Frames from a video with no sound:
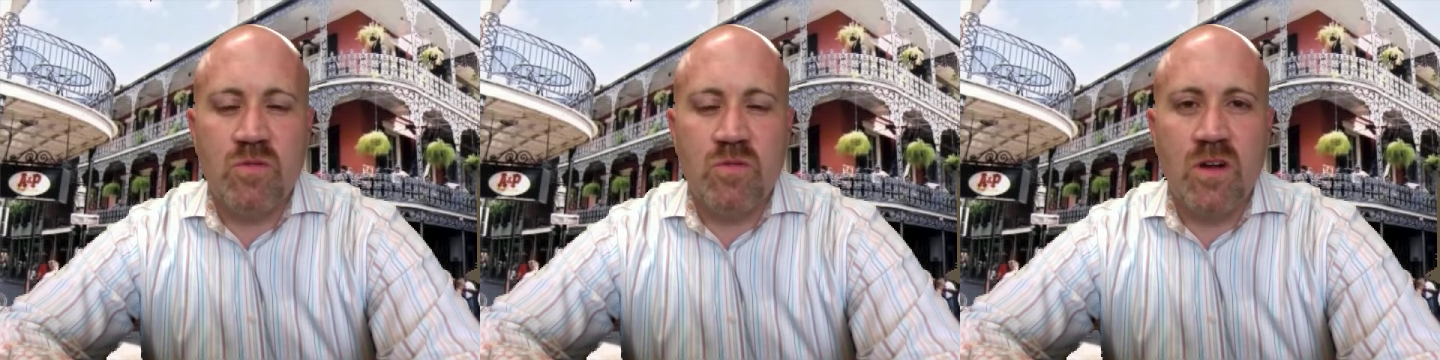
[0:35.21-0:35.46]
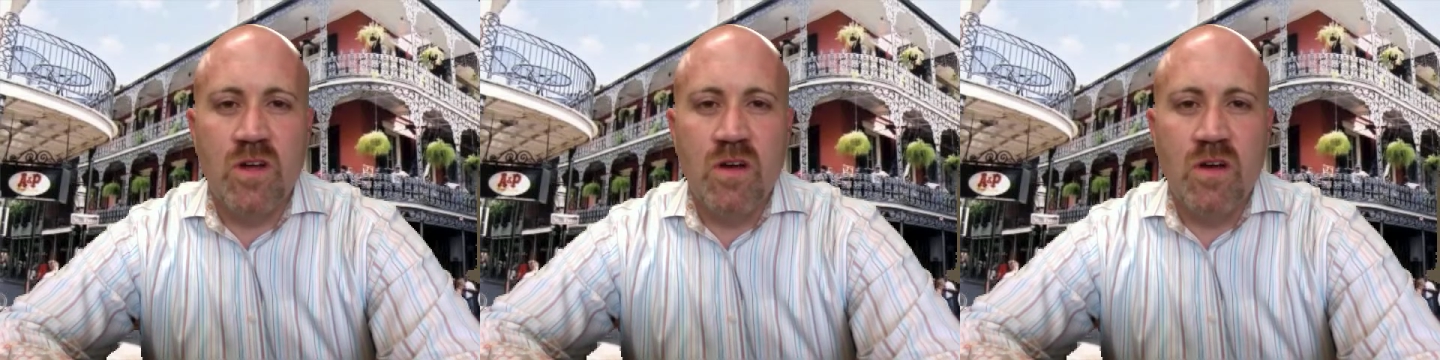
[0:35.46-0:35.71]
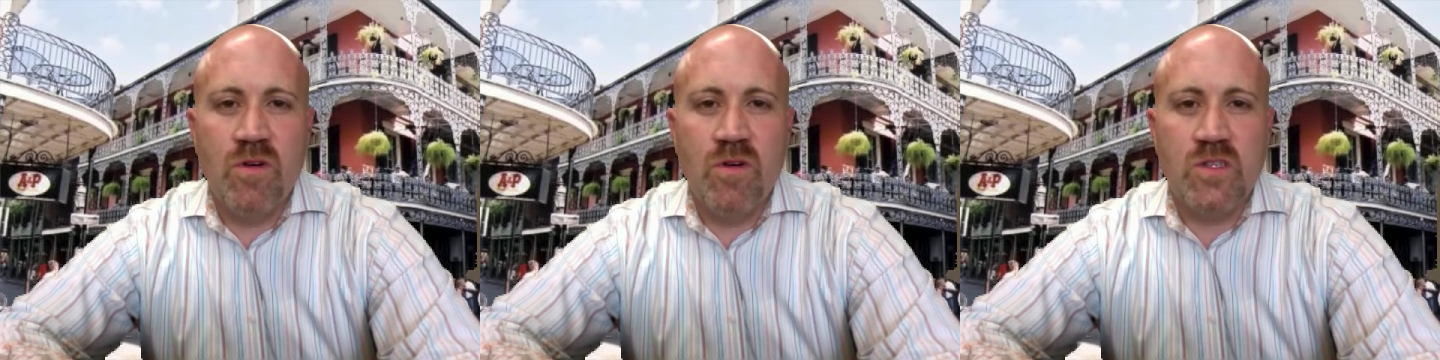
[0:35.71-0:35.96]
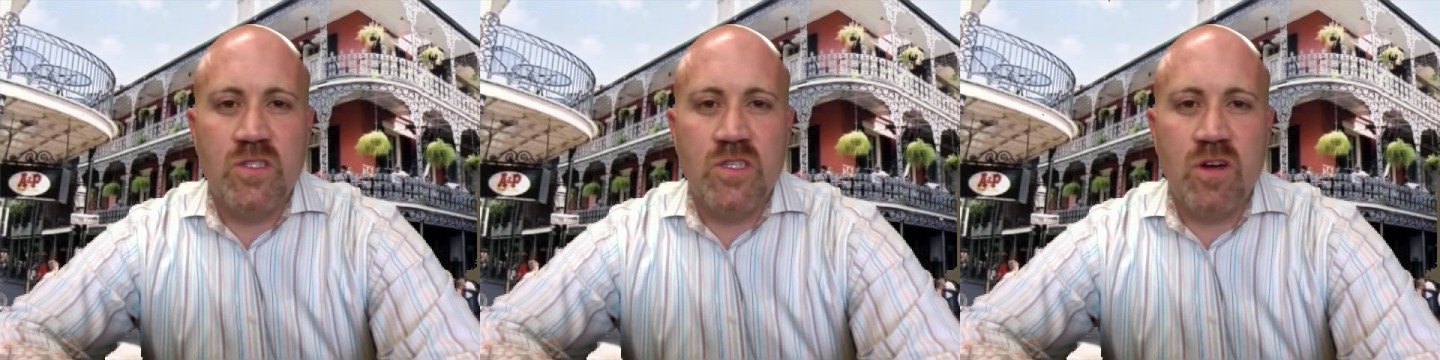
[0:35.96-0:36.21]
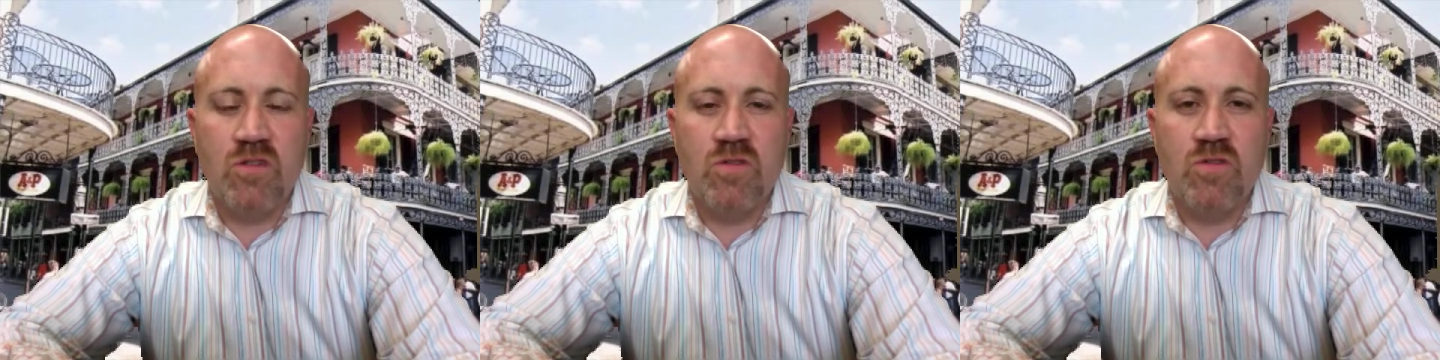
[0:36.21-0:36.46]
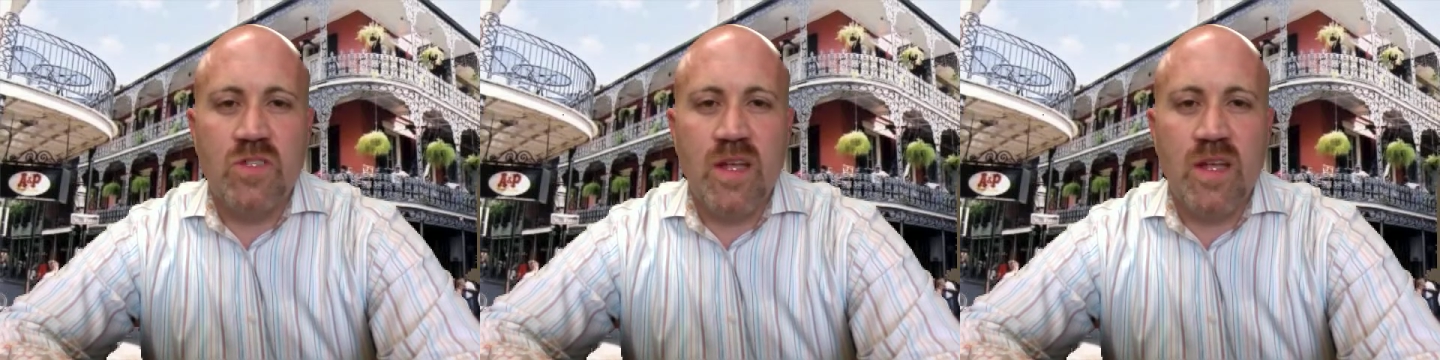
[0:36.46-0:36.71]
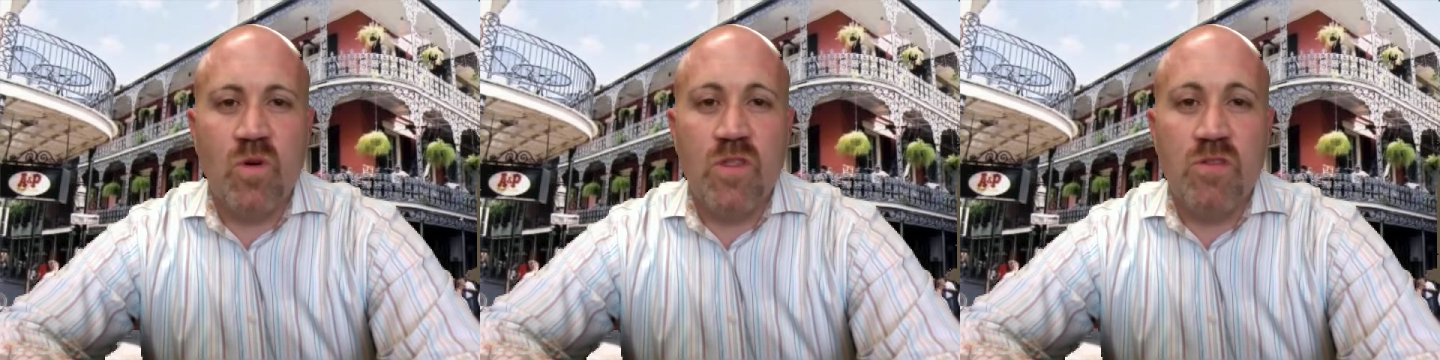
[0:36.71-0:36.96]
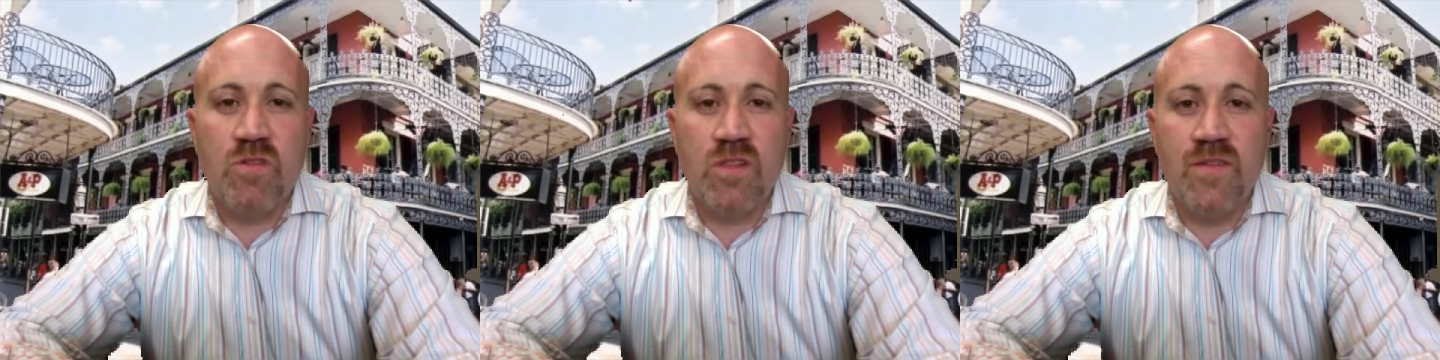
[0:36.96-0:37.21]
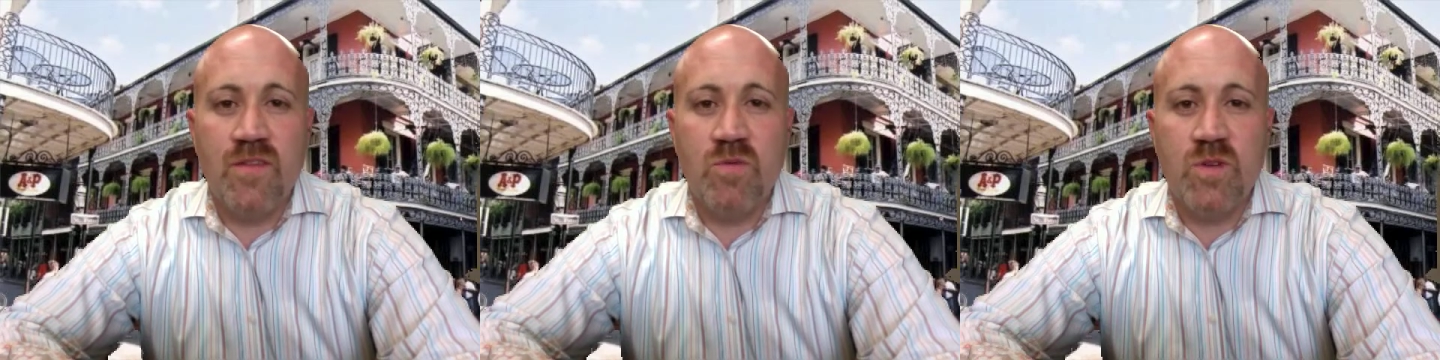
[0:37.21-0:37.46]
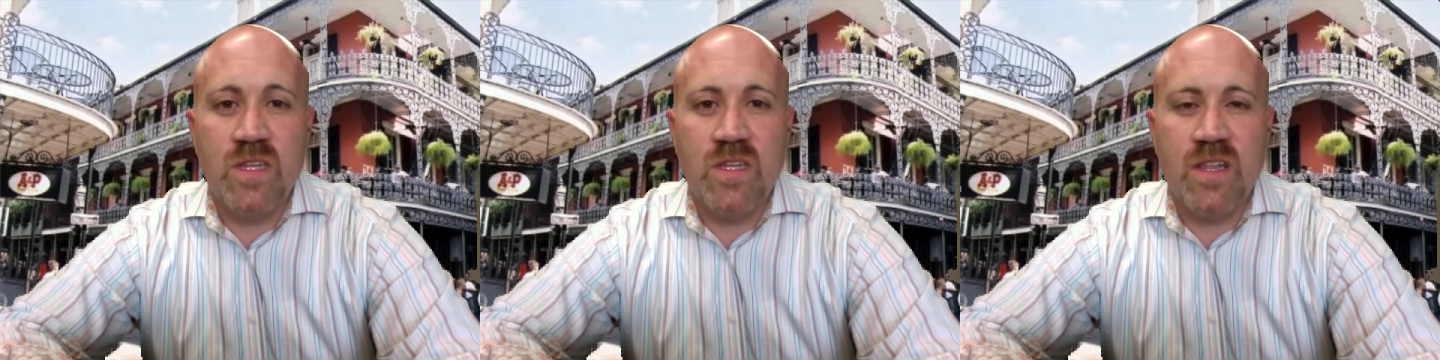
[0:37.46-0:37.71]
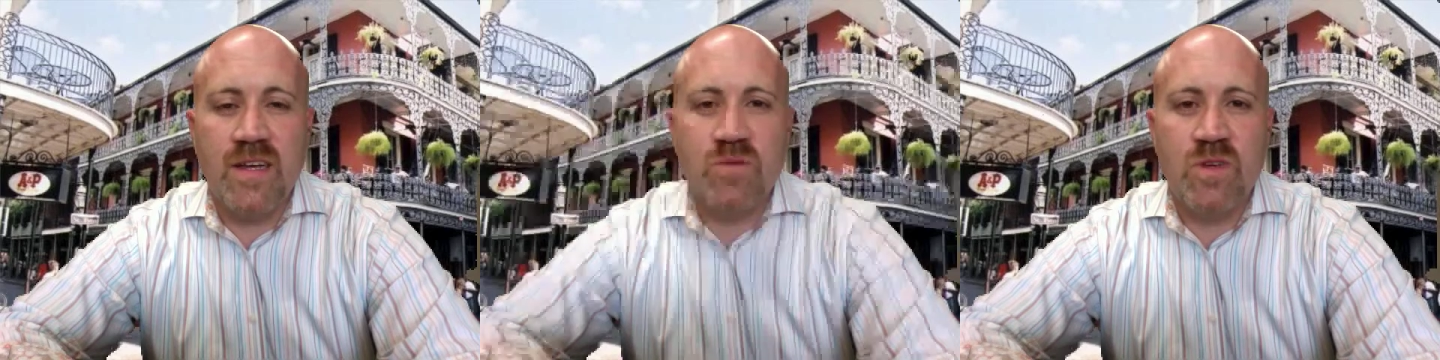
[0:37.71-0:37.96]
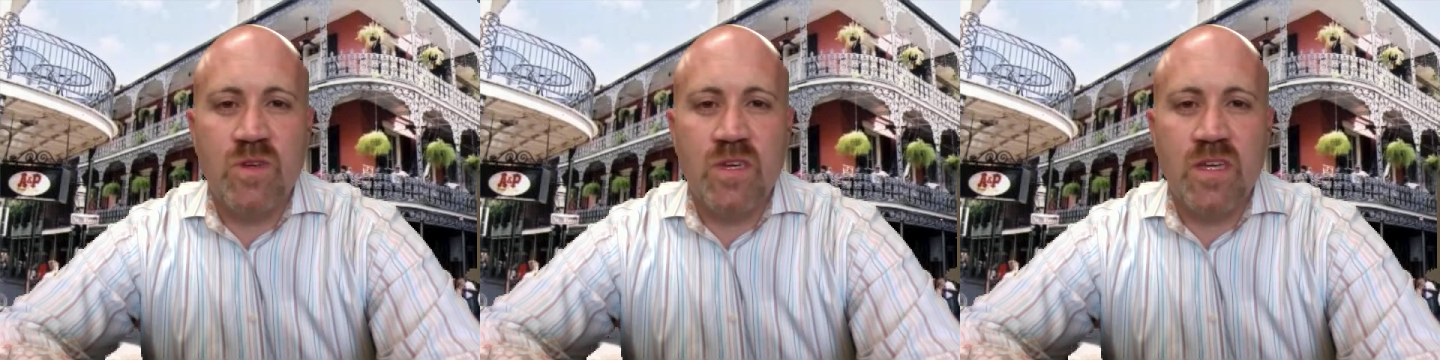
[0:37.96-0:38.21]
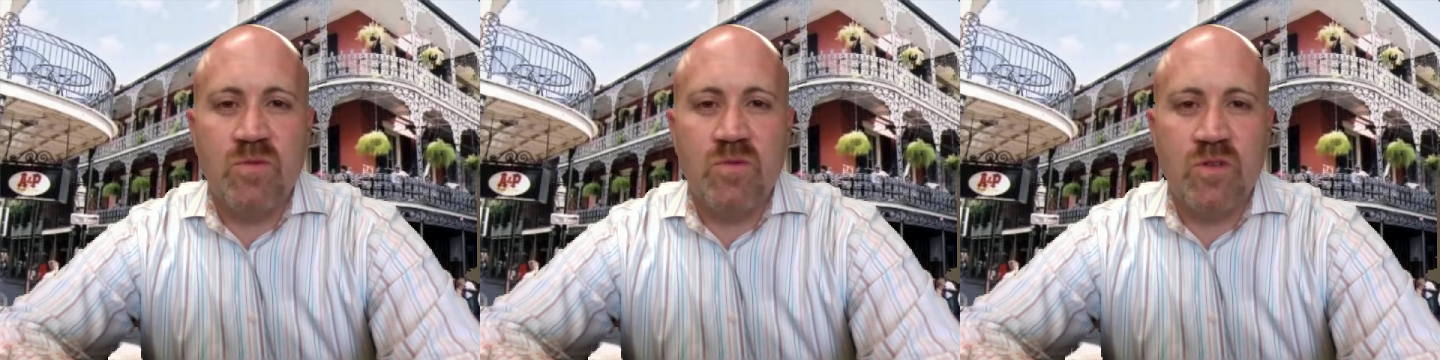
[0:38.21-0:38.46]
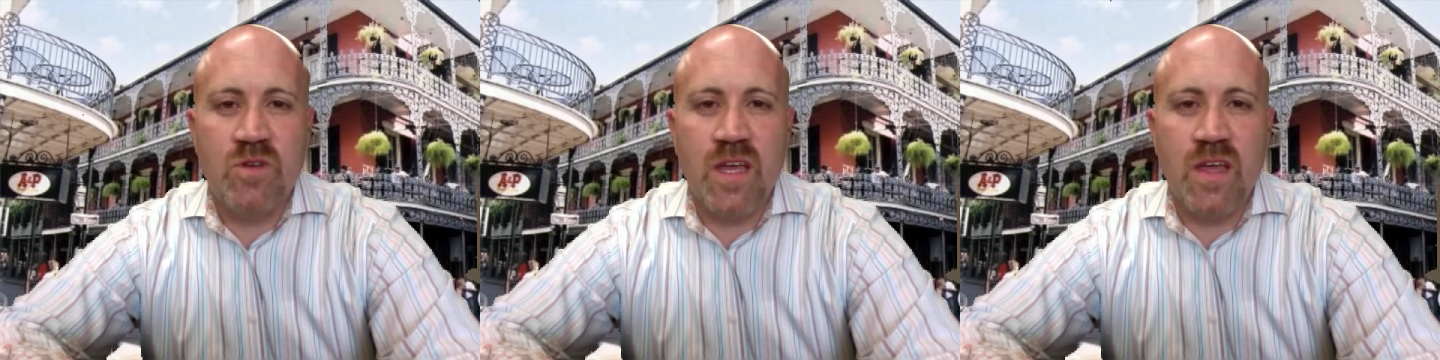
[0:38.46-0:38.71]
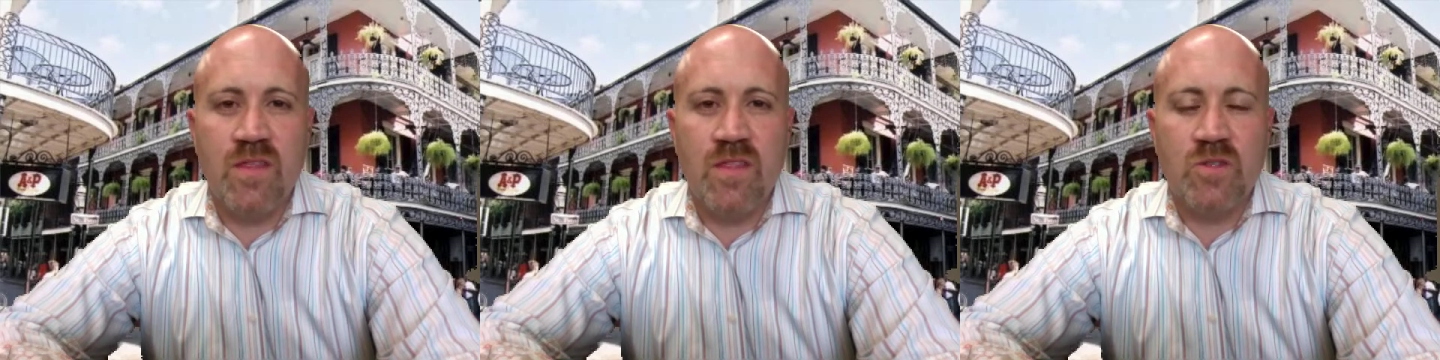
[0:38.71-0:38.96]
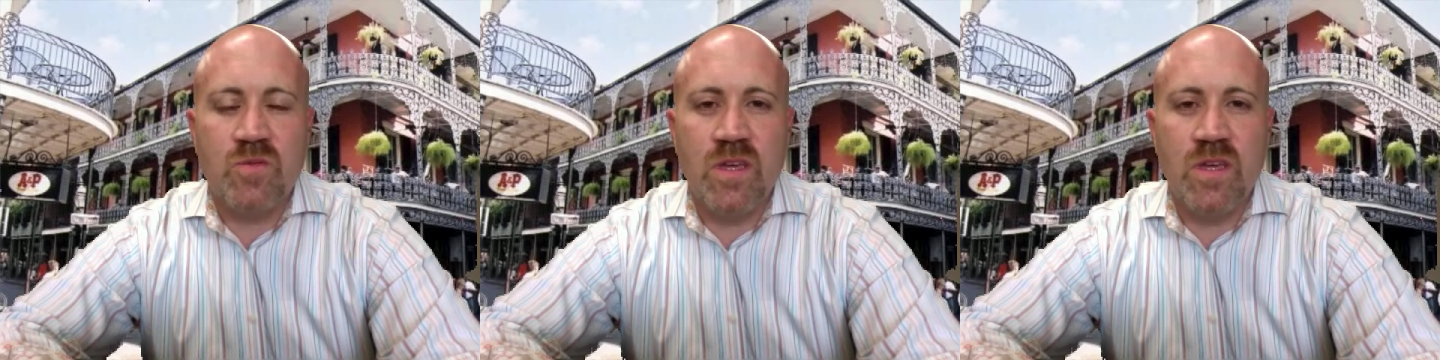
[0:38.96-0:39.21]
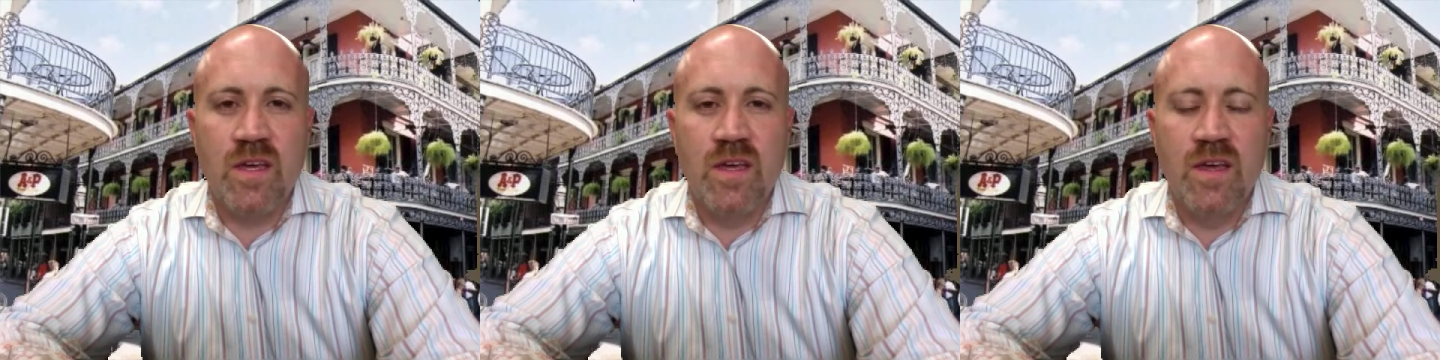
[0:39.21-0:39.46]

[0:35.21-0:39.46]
We're focusing on Luke 10, 1 through 11. We did last week, and we'll do it again this week.